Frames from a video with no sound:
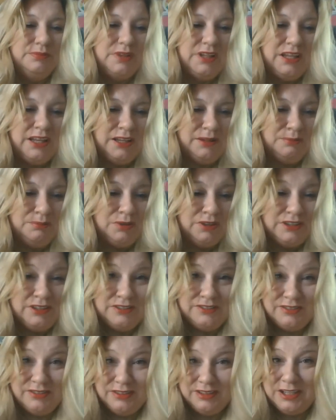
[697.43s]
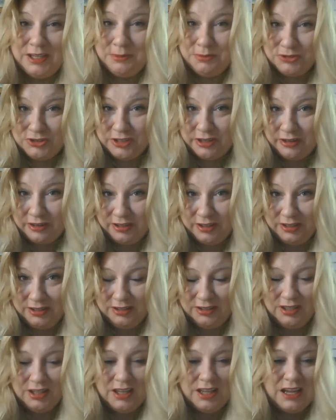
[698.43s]
and please keep sharing.
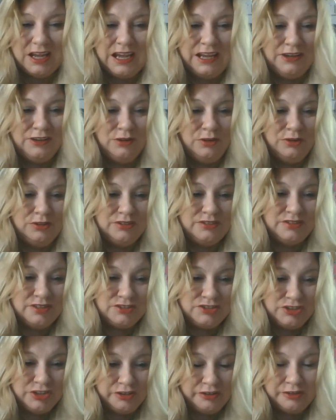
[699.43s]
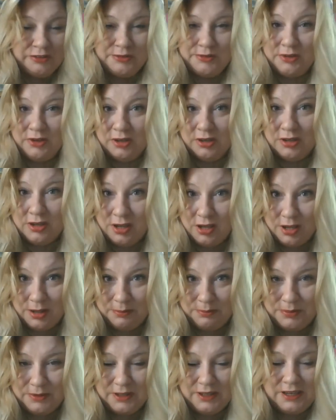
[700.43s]
I noticed the shares are up,
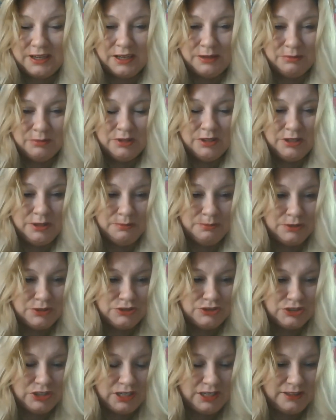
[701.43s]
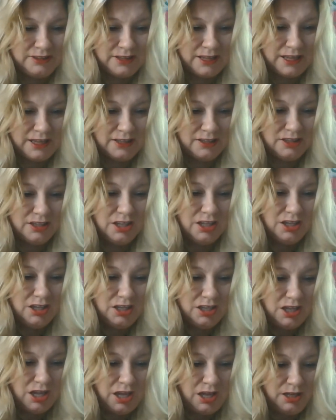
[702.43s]
and I really appreciate that.
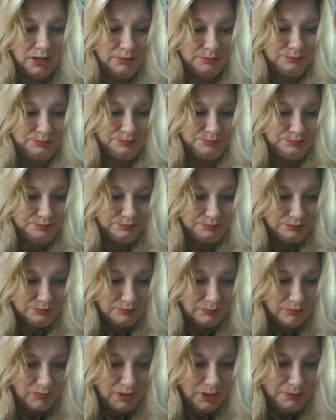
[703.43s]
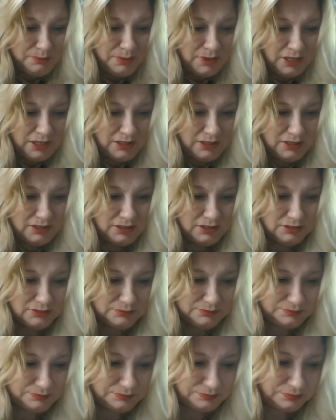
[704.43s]
Um, but
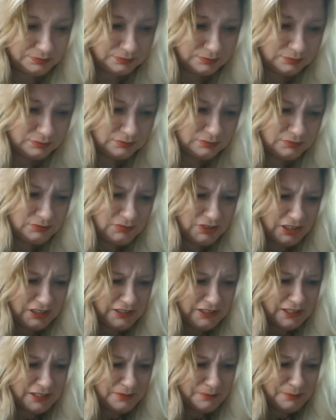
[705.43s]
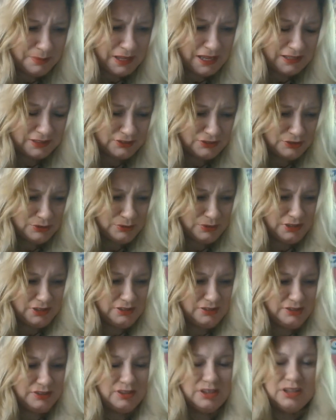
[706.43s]
getting back to it,